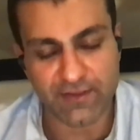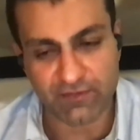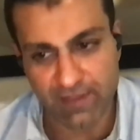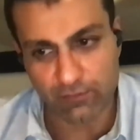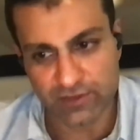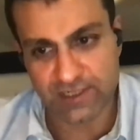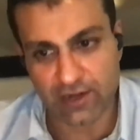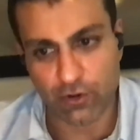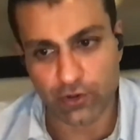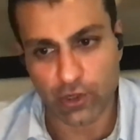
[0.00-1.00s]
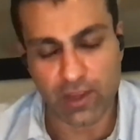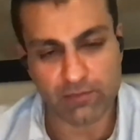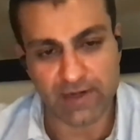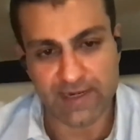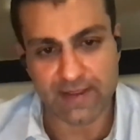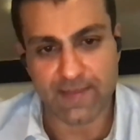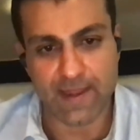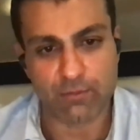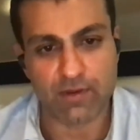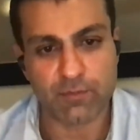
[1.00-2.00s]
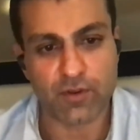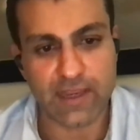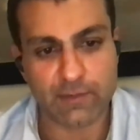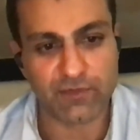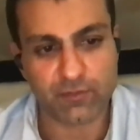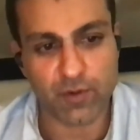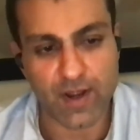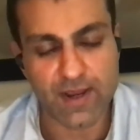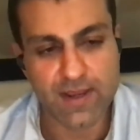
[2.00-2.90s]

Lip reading: If there was still ongoing bleeding, then we put Hemospray.